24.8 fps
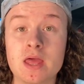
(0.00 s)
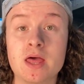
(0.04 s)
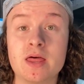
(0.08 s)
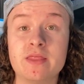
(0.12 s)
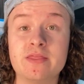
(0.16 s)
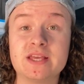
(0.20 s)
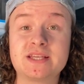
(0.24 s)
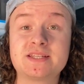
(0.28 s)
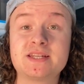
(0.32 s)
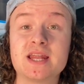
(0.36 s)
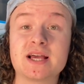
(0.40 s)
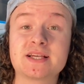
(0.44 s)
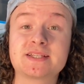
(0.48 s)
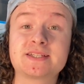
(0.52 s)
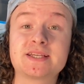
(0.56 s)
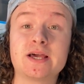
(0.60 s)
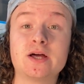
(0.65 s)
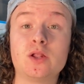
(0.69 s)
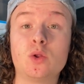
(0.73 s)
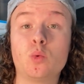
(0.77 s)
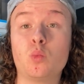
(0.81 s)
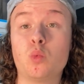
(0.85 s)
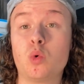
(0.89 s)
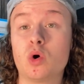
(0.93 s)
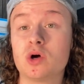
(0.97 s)
This next
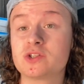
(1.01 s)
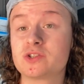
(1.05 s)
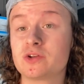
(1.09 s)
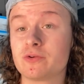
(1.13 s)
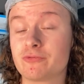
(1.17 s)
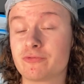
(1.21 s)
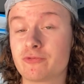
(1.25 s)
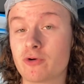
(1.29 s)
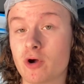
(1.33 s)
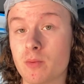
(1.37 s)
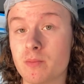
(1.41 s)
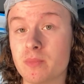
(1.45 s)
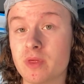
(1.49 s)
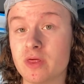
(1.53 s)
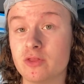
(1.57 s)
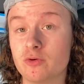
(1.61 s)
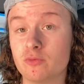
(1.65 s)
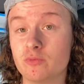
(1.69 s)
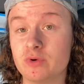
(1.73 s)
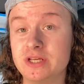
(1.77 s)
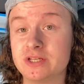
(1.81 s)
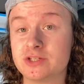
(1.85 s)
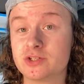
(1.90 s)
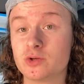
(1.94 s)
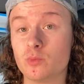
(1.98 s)
sale was from the
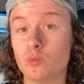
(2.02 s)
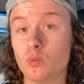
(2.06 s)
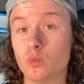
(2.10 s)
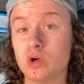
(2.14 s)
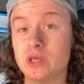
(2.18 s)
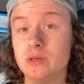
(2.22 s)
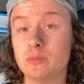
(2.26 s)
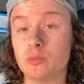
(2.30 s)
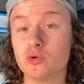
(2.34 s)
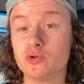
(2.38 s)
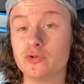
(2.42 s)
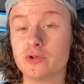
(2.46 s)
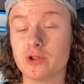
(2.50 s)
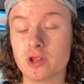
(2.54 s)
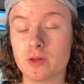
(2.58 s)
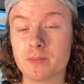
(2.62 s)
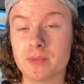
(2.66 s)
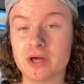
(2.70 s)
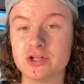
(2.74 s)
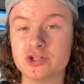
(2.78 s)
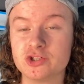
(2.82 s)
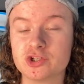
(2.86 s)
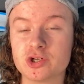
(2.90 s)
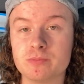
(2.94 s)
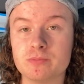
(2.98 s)
recent Wii bundle I
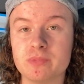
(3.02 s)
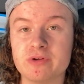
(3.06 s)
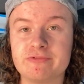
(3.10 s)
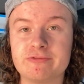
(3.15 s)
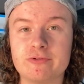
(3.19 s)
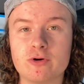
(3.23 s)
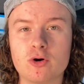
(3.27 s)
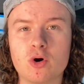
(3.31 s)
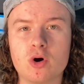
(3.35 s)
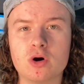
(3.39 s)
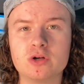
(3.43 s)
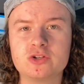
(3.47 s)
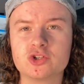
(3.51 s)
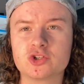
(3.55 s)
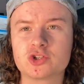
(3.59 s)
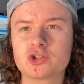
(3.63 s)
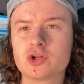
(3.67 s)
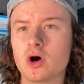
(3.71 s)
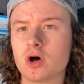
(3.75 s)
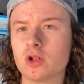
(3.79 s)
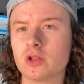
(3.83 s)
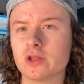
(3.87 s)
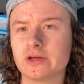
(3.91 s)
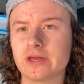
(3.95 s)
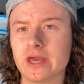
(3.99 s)
mentioned before, just
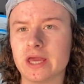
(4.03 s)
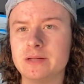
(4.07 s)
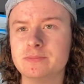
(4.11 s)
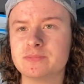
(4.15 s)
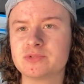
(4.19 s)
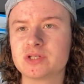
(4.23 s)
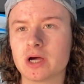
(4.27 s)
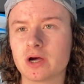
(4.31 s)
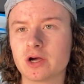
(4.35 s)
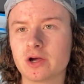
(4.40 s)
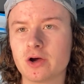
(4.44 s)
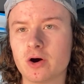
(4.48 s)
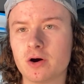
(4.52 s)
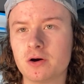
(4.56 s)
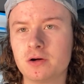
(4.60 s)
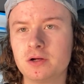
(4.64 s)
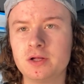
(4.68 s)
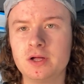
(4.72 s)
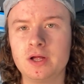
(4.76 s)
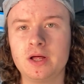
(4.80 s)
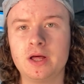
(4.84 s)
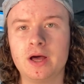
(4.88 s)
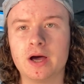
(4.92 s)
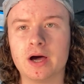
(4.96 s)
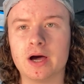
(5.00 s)
all the games that I got.
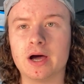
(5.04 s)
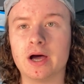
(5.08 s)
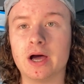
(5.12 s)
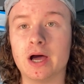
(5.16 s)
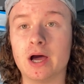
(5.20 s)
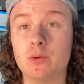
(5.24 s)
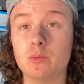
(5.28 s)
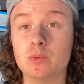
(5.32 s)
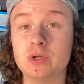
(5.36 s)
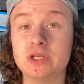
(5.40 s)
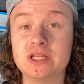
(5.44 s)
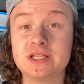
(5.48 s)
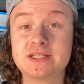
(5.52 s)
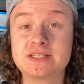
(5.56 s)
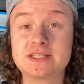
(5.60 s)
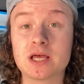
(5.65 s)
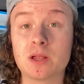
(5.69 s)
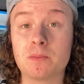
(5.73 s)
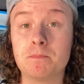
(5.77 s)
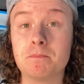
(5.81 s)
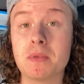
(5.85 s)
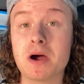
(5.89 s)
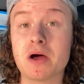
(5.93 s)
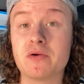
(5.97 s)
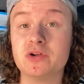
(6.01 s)
Uh, we did sell
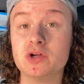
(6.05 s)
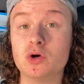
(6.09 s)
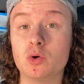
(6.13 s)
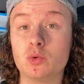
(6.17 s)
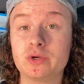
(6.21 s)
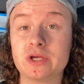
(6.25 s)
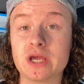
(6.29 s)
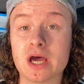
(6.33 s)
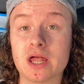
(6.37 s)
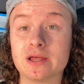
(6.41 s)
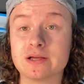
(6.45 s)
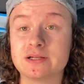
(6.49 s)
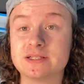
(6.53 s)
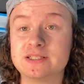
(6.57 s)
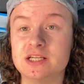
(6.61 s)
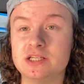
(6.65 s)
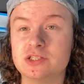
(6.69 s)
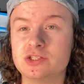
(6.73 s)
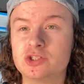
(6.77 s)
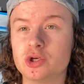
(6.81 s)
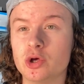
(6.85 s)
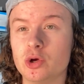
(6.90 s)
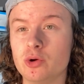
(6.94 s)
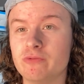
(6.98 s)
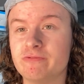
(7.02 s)
Mario Galaxy
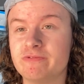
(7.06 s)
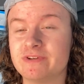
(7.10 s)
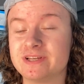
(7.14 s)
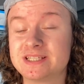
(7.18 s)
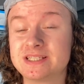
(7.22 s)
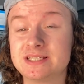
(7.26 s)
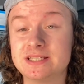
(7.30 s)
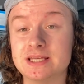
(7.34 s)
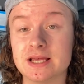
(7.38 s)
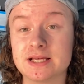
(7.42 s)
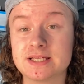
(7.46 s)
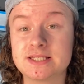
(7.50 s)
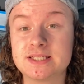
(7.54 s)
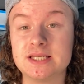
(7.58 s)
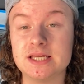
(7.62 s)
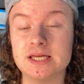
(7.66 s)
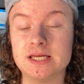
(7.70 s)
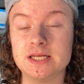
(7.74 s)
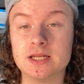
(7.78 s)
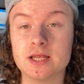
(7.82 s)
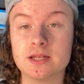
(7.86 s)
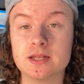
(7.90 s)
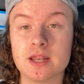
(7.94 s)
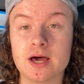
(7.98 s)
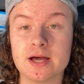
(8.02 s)
two for
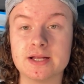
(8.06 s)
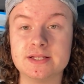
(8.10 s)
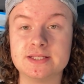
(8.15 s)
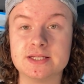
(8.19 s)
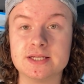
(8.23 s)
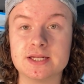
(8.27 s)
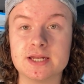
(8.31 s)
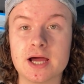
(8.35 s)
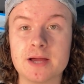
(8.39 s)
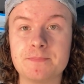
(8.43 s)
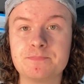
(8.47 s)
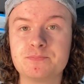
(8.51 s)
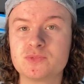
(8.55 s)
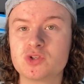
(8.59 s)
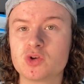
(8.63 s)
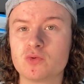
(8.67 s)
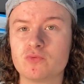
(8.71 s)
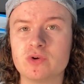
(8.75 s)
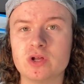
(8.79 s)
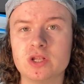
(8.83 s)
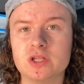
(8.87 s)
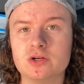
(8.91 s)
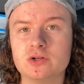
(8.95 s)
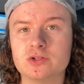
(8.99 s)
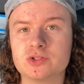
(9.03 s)
sixteen ninety-nine, so
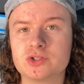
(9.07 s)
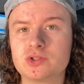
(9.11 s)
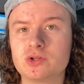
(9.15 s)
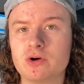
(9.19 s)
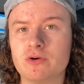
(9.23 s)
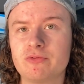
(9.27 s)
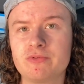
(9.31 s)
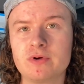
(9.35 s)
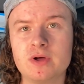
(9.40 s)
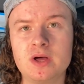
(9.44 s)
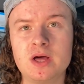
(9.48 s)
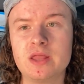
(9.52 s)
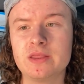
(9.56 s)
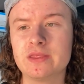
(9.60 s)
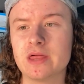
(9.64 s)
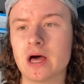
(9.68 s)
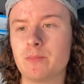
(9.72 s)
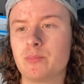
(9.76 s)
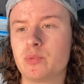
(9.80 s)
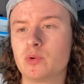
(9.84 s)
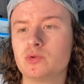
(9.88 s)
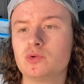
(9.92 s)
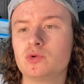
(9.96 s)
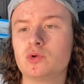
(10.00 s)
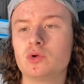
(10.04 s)
really good stuff. That
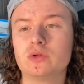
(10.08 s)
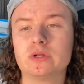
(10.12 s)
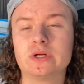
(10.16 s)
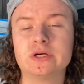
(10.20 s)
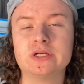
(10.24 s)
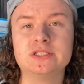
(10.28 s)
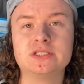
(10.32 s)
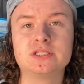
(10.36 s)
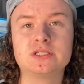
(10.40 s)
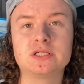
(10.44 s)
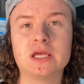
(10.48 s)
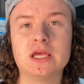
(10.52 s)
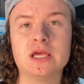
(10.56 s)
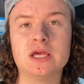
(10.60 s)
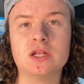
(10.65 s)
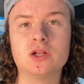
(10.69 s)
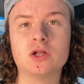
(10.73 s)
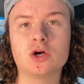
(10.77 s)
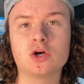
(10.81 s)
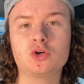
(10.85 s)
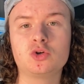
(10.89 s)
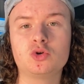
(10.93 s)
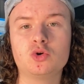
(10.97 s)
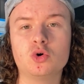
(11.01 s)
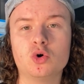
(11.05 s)
bundle is in
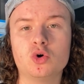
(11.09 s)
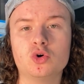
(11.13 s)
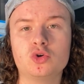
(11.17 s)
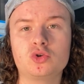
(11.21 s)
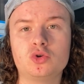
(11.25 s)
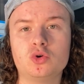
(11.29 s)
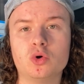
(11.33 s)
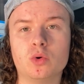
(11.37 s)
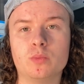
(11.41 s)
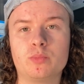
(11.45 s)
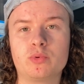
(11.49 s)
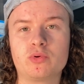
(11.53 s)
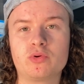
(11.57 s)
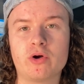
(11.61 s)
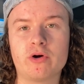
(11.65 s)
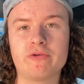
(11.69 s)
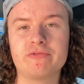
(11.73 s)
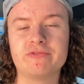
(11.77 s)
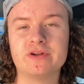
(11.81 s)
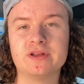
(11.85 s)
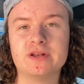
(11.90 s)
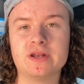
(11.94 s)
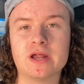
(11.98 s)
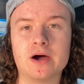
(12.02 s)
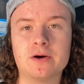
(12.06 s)
a good, good
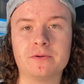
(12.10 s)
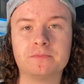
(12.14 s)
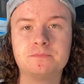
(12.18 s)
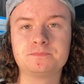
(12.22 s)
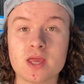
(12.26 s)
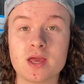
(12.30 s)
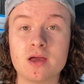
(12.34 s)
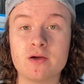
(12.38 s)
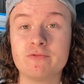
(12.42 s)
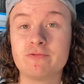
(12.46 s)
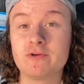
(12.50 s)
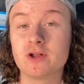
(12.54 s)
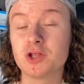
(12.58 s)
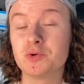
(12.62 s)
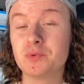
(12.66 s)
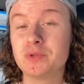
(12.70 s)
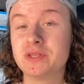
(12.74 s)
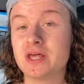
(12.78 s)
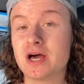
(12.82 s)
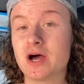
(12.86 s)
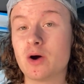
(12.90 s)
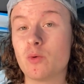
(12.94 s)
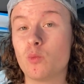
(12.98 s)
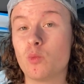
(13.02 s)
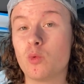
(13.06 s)
profit now. Following
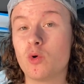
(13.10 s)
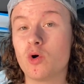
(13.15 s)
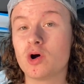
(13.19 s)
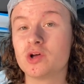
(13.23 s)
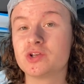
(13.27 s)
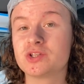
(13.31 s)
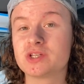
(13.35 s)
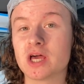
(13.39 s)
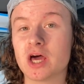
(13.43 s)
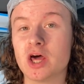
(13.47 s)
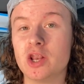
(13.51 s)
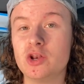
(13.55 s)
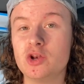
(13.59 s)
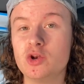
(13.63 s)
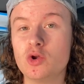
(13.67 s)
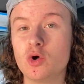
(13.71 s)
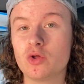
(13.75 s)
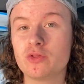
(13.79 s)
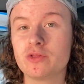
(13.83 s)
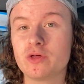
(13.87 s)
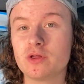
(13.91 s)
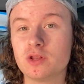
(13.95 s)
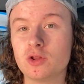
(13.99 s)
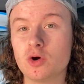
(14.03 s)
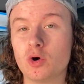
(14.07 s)
that was
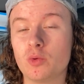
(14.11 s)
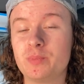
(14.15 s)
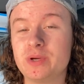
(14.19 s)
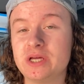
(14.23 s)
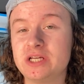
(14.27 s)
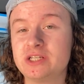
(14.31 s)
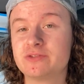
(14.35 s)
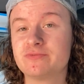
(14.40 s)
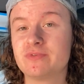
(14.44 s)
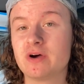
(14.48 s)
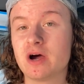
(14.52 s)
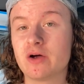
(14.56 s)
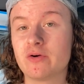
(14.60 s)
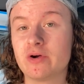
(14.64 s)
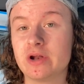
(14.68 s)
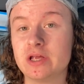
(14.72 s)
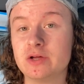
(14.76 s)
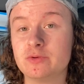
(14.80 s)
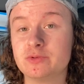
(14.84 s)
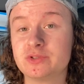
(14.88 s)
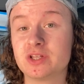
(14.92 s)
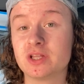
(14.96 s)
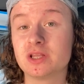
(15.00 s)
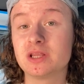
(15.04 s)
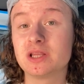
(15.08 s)
another little piece of R A. It
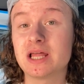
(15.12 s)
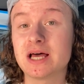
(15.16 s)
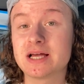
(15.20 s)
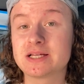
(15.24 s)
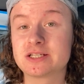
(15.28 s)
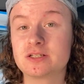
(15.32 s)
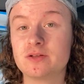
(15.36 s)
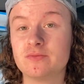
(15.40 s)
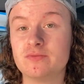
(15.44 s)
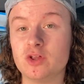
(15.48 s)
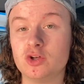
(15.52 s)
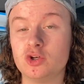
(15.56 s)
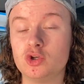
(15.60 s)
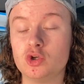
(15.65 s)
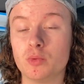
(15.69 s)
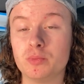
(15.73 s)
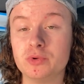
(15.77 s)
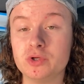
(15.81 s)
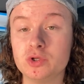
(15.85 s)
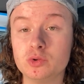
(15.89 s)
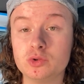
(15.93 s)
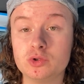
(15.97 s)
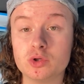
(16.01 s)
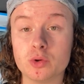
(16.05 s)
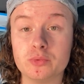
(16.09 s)
was the last of the
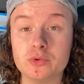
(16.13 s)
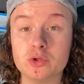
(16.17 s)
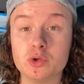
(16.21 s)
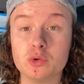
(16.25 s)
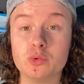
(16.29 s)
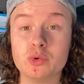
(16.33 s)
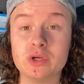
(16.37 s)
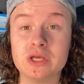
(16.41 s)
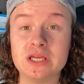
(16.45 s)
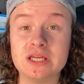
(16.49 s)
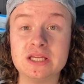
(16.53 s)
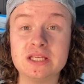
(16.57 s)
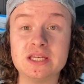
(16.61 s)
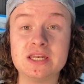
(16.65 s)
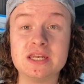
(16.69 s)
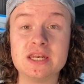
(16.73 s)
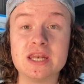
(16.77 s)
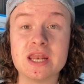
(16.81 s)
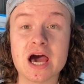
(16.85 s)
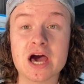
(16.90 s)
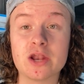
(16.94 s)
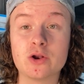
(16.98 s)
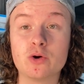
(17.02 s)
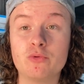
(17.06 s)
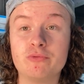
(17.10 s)
W W E
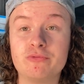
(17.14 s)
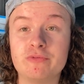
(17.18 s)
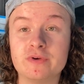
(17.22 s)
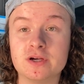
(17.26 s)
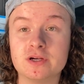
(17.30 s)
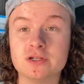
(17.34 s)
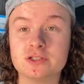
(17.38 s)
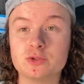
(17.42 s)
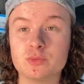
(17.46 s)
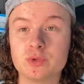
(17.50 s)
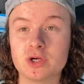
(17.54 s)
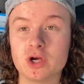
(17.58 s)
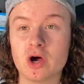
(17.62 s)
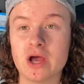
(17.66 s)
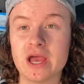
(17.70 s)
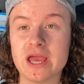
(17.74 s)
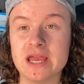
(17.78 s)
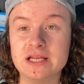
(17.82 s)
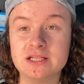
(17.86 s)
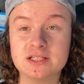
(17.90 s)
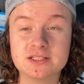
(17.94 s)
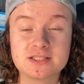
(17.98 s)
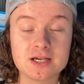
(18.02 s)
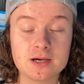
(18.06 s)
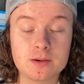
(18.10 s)
Nano figures. We got
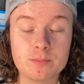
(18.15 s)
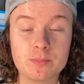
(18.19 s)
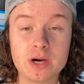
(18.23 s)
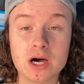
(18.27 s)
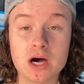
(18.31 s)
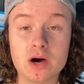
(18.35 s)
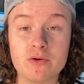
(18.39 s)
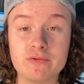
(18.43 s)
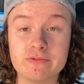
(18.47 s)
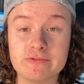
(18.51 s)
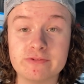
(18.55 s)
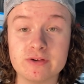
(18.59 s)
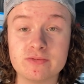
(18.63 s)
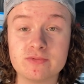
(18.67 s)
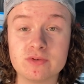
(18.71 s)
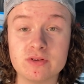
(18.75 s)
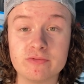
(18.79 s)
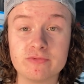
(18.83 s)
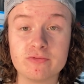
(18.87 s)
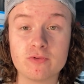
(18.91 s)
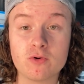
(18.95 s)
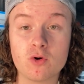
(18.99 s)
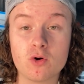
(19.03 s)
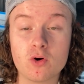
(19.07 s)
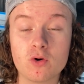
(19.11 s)
eight pounds
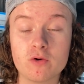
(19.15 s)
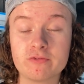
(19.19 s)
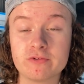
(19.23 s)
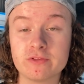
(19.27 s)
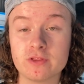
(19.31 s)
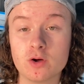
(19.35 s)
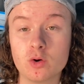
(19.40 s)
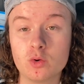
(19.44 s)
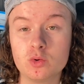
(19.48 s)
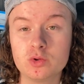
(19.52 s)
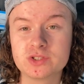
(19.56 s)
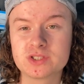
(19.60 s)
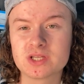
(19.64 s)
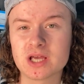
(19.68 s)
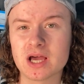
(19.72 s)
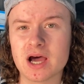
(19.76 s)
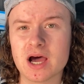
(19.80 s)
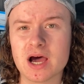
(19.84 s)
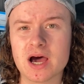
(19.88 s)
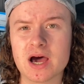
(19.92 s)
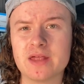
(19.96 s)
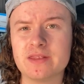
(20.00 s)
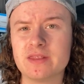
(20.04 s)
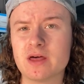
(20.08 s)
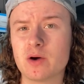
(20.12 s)
fifty-four for those,
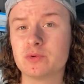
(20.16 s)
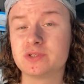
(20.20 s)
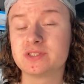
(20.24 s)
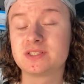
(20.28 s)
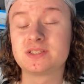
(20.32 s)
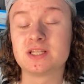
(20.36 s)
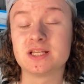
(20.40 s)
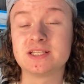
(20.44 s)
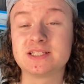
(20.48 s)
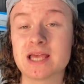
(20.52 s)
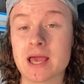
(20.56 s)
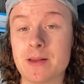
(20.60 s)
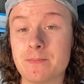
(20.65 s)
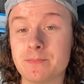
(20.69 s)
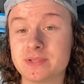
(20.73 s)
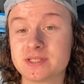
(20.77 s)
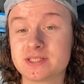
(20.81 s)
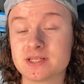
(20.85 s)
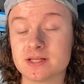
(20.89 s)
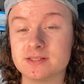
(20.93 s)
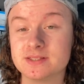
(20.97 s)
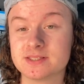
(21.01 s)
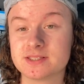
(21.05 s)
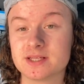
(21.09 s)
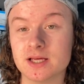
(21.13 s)
and that was the ten
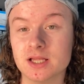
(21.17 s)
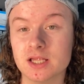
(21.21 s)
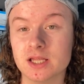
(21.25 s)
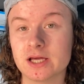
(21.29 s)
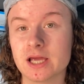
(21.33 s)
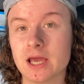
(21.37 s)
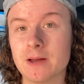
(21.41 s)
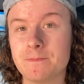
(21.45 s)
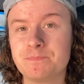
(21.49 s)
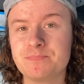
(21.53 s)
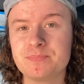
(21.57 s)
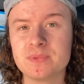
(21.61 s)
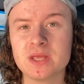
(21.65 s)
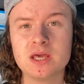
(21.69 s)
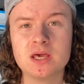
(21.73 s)
percent sale again.